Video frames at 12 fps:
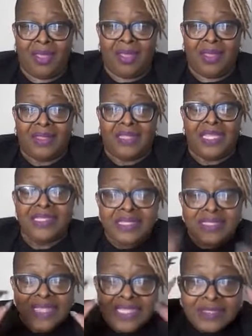This
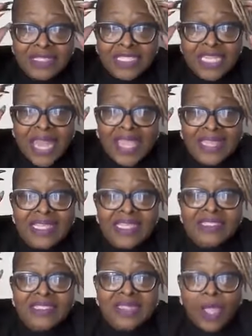
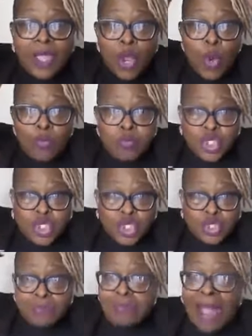is like
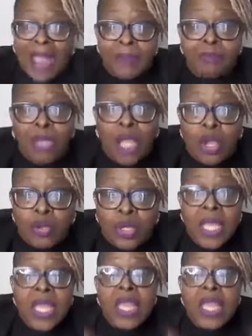mind blown.